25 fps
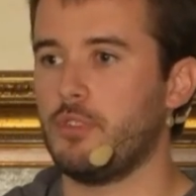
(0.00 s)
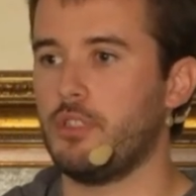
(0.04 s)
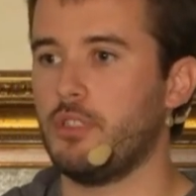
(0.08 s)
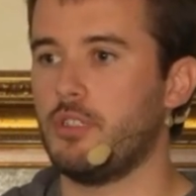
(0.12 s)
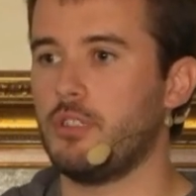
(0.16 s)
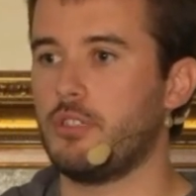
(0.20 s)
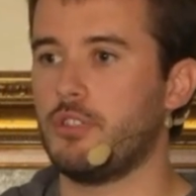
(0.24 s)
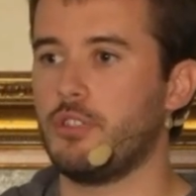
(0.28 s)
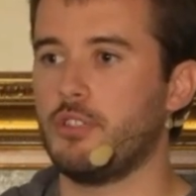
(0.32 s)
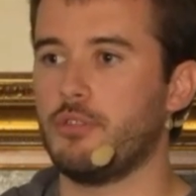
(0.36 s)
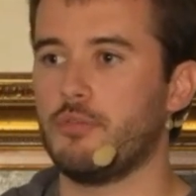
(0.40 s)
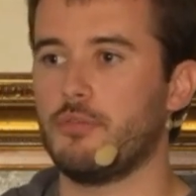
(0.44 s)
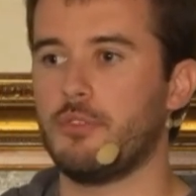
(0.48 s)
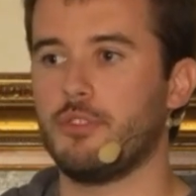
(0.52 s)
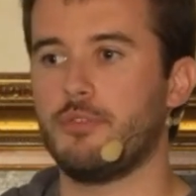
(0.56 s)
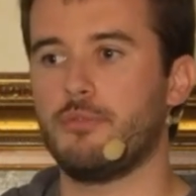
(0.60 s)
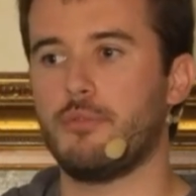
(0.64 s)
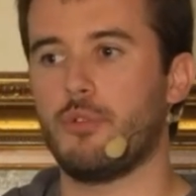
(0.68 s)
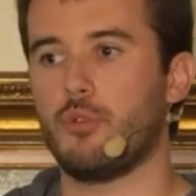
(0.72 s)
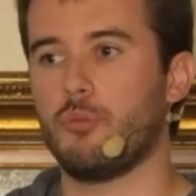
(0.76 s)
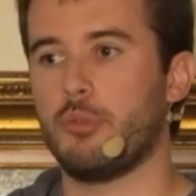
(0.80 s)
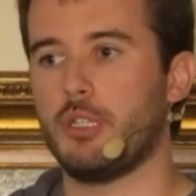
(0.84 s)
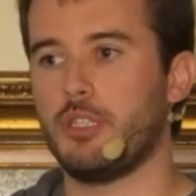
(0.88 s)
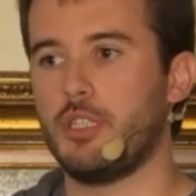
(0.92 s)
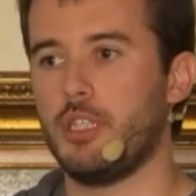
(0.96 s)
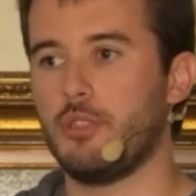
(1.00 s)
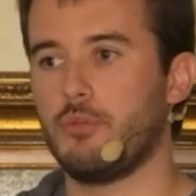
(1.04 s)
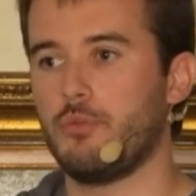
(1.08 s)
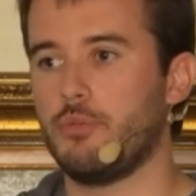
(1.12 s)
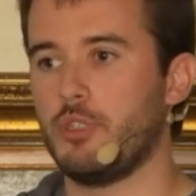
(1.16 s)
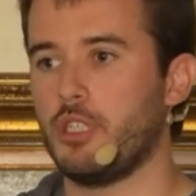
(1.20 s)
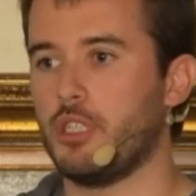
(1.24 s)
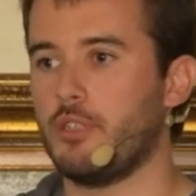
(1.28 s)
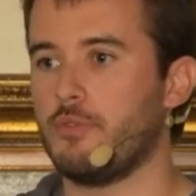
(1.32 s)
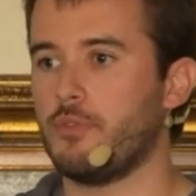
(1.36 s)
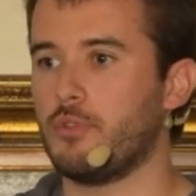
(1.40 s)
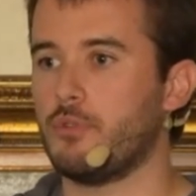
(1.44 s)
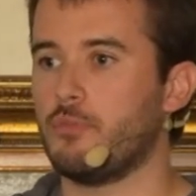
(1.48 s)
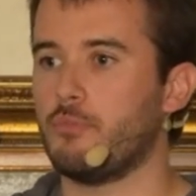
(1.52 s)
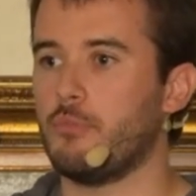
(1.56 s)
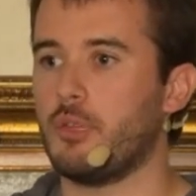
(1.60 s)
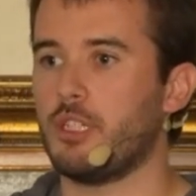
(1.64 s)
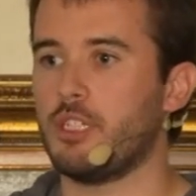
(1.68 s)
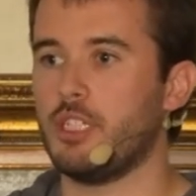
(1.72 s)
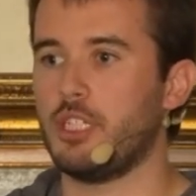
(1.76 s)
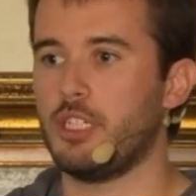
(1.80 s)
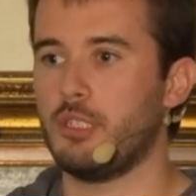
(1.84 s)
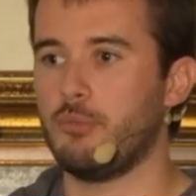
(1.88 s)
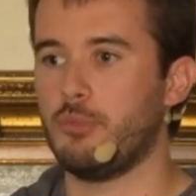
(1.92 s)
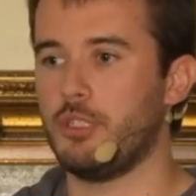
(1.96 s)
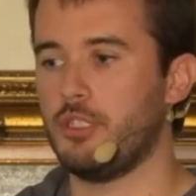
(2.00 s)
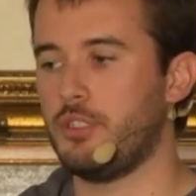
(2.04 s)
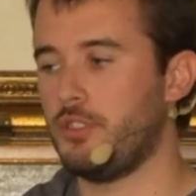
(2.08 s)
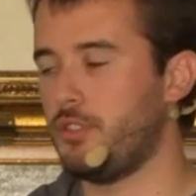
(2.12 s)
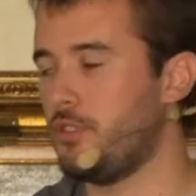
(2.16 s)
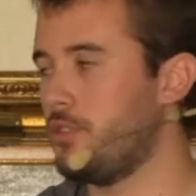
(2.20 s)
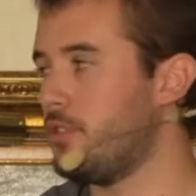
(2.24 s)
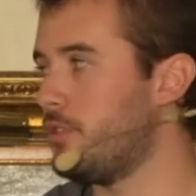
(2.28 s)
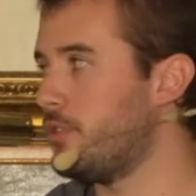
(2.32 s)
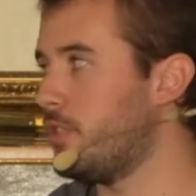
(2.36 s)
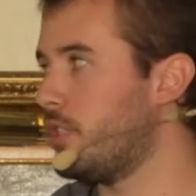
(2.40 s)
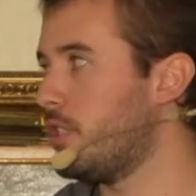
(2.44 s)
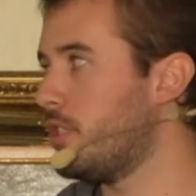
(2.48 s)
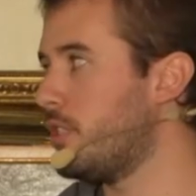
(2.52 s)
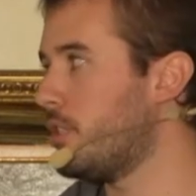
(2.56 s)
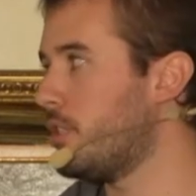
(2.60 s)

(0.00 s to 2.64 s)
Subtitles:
the current format that we have on MariaDB to